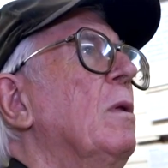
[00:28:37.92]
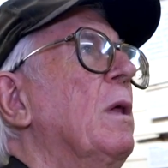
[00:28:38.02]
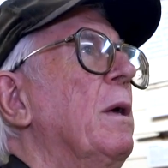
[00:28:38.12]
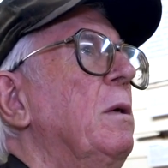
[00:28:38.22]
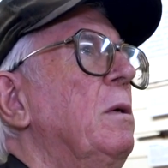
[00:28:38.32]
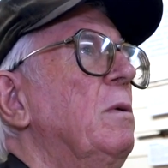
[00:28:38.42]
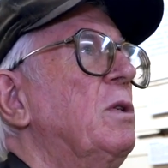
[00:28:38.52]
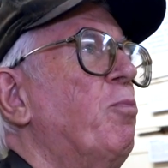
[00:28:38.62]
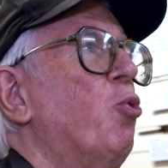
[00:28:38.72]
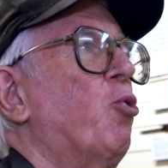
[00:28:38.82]
They
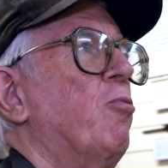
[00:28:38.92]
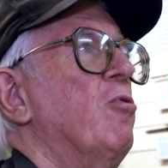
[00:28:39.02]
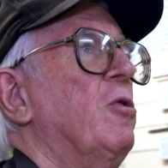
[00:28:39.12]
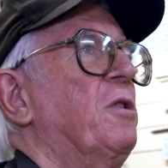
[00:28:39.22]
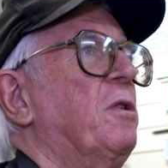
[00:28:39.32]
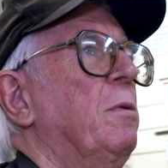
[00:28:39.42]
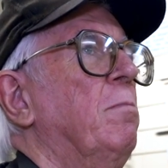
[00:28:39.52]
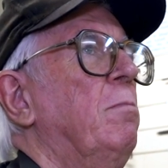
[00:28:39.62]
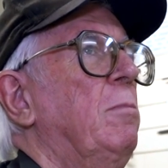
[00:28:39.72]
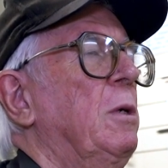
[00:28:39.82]
sporterised them
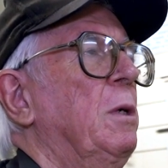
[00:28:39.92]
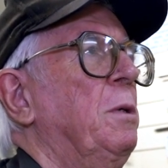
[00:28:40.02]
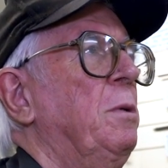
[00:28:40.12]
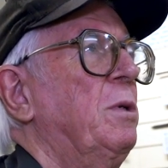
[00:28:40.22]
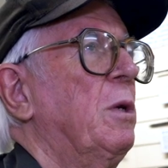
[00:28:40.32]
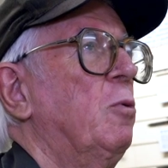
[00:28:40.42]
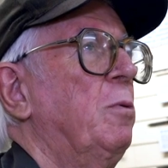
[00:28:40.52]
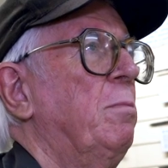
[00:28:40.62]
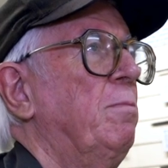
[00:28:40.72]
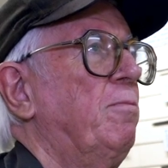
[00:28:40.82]
and sold them